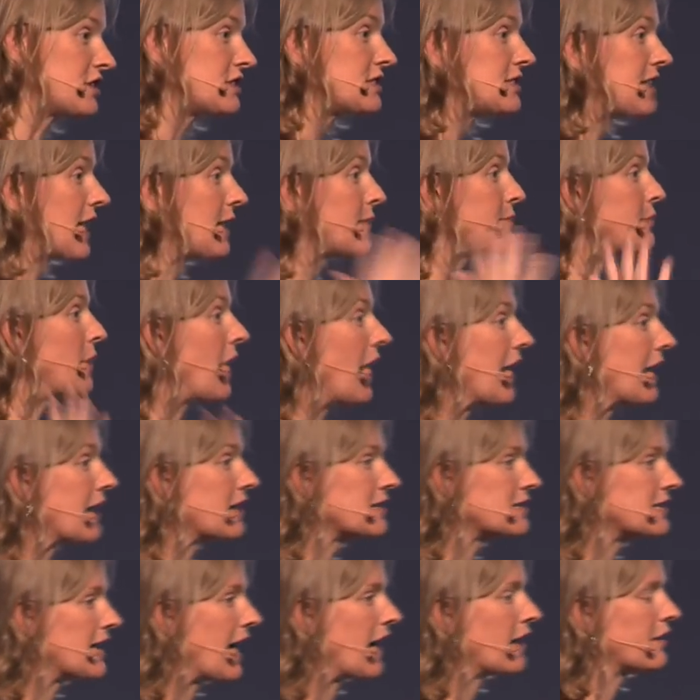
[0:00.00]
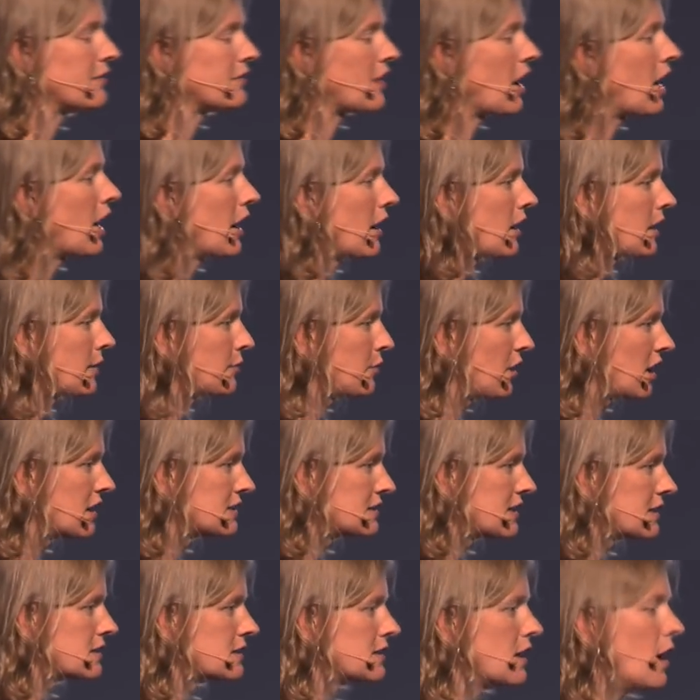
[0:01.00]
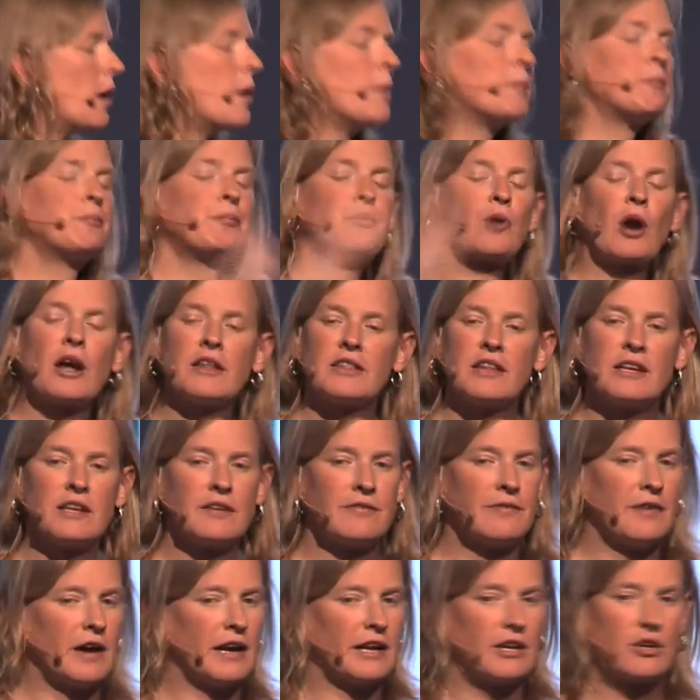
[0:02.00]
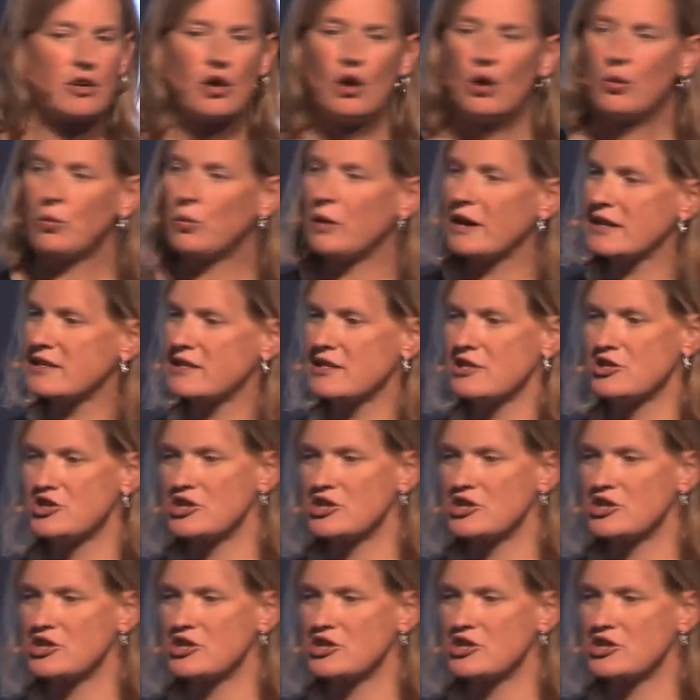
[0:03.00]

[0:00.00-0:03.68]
take bias out of the hiring process broadly defined race and